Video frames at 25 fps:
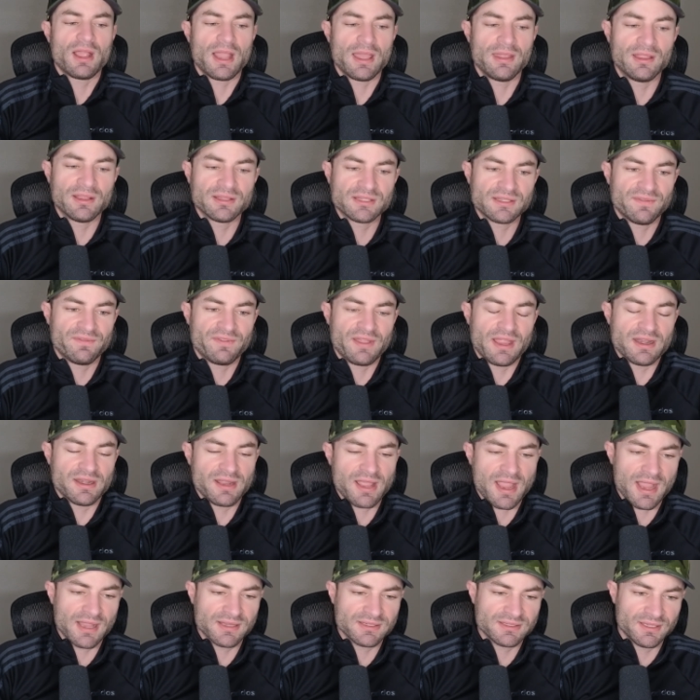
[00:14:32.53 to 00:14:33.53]
I think it's a
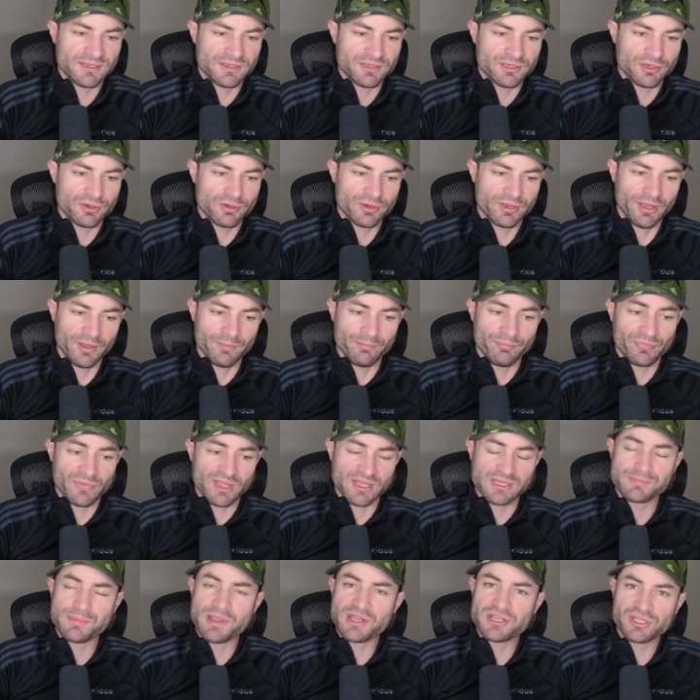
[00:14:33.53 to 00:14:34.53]
fantastic degree,
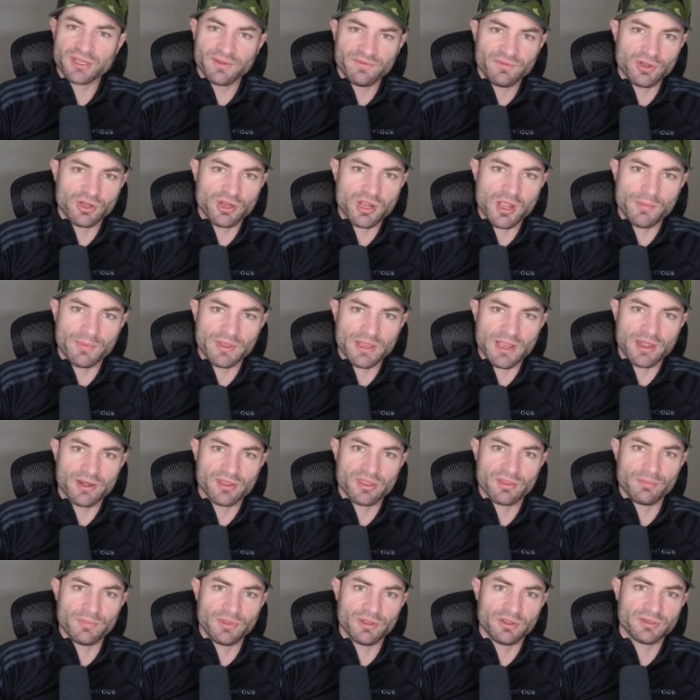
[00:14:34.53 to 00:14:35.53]
especially if you're coming out
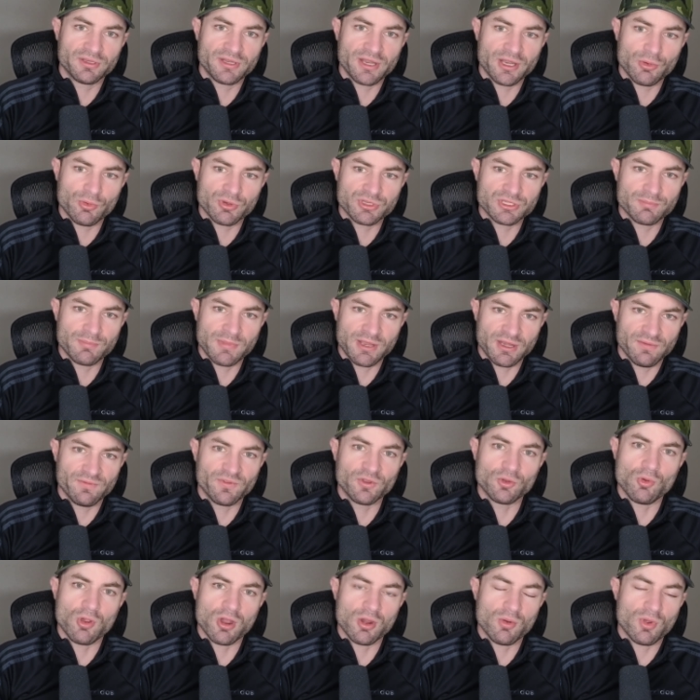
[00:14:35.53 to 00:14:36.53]
of the military, which many of
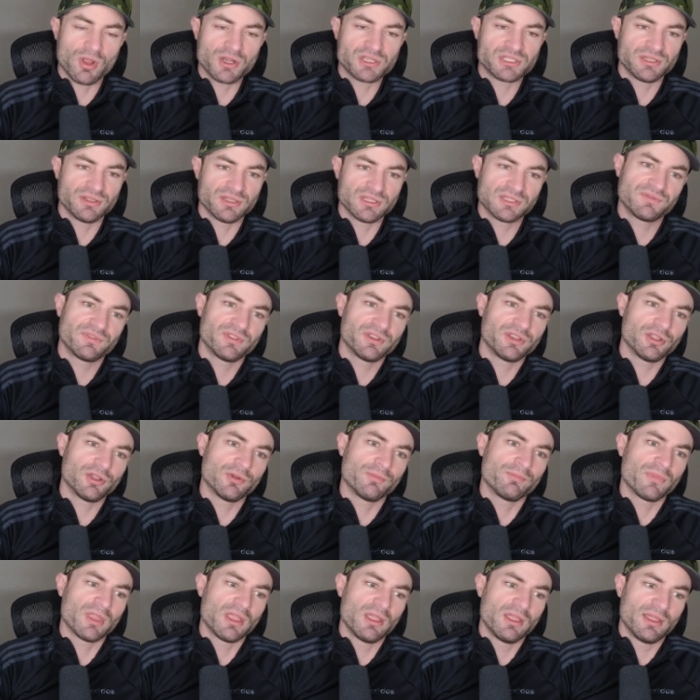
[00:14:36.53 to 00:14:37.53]
you are watching this
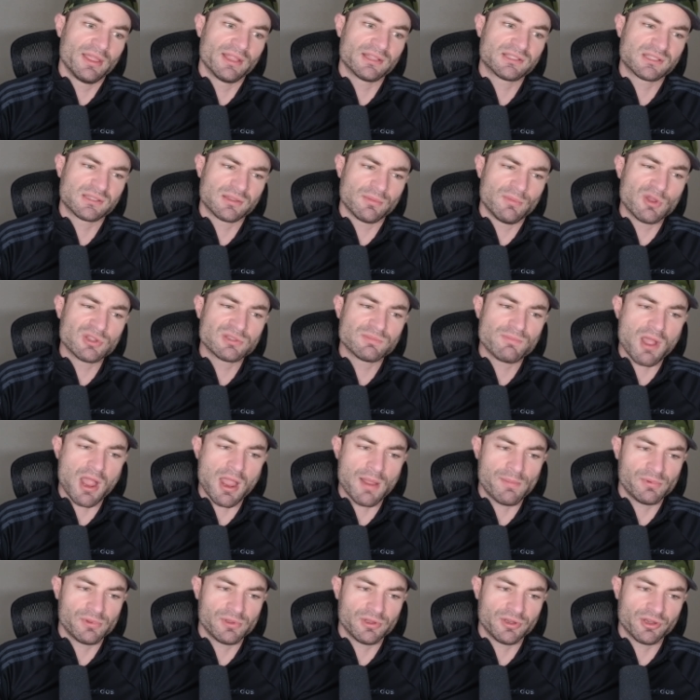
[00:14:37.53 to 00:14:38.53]
video. It's the most
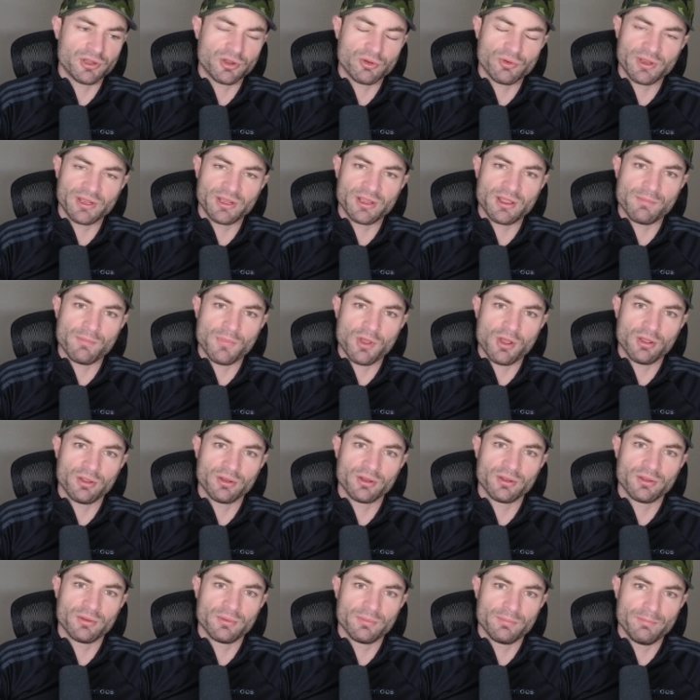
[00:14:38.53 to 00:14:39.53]
popular degree
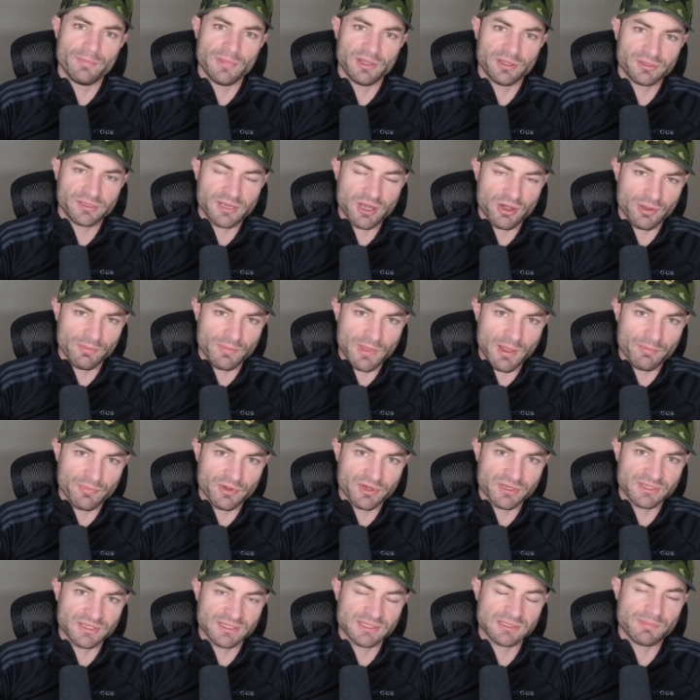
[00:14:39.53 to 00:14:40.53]
among military
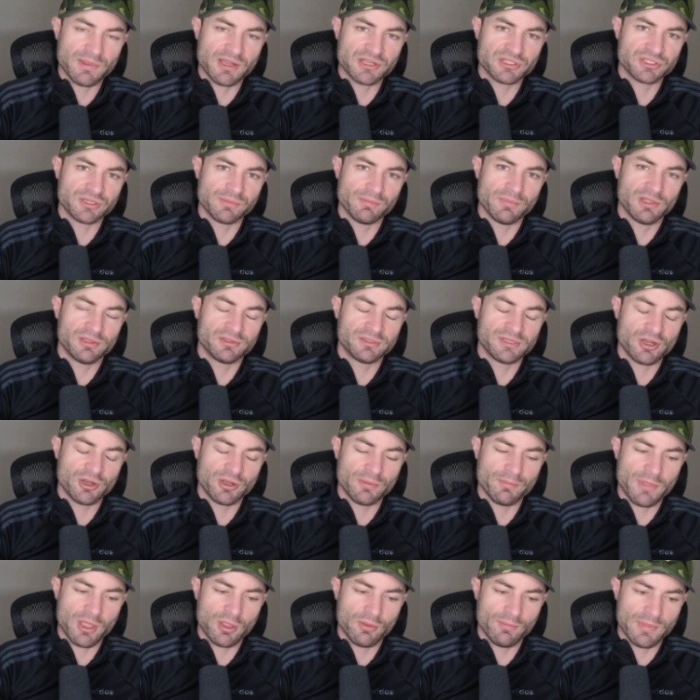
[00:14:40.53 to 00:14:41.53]
members, especially
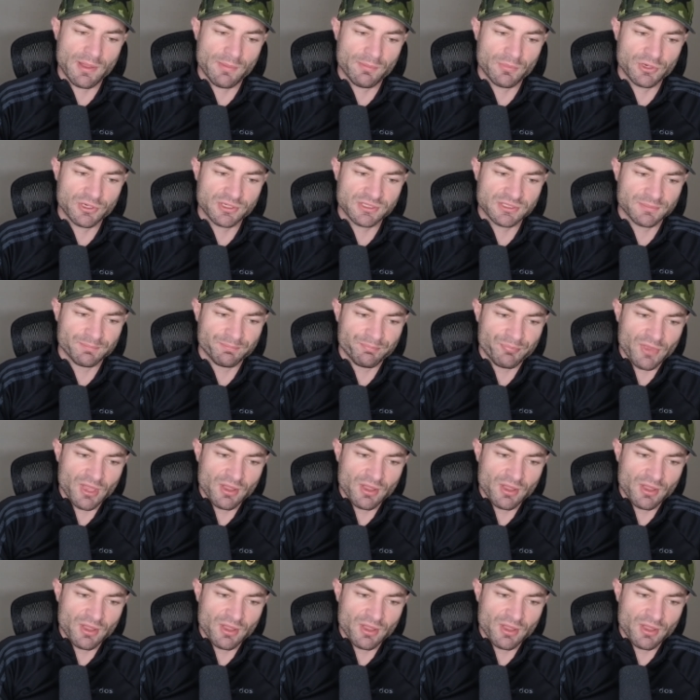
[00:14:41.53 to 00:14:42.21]
military male members.